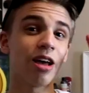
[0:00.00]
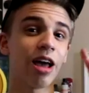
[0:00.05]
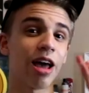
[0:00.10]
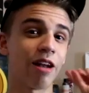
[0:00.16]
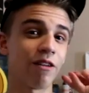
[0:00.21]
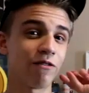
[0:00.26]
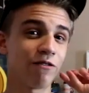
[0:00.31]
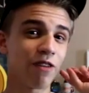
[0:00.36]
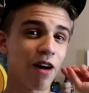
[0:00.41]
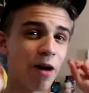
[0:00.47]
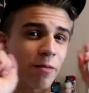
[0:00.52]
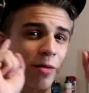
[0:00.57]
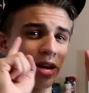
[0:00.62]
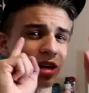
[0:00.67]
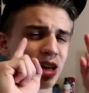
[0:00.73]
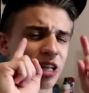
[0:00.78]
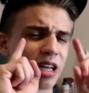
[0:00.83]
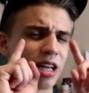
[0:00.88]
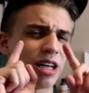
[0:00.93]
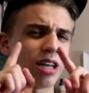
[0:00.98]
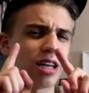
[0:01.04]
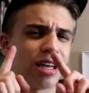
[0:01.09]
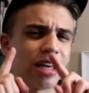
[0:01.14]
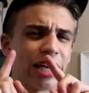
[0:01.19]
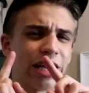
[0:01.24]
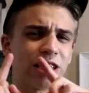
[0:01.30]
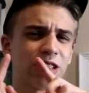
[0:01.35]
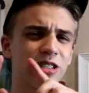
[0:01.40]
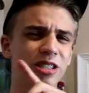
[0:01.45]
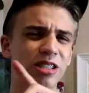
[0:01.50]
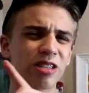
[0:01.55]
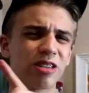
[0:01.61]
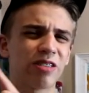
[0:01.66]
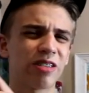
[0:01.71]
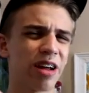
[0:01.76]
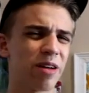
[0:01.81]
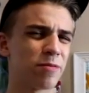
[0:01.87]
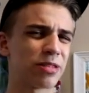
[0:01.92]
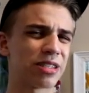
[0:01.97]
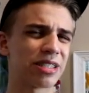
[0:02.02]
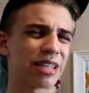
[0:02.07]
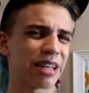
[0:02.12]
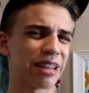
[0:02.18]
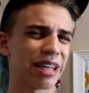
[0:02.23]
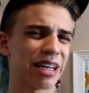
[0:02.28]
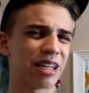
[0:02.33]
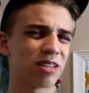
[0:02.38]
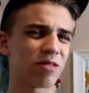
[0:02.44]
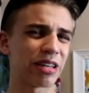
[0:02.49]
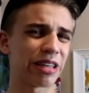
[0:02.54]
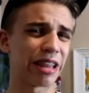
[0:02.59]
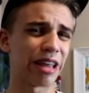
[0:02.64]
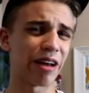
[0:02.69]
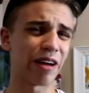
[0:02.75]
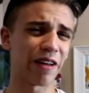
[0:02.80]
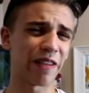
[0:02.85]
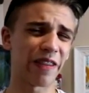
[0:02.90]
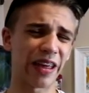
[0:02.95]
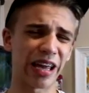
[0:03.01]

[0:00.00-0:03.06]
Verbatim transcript: and follow me on Instagram. I think it's right there.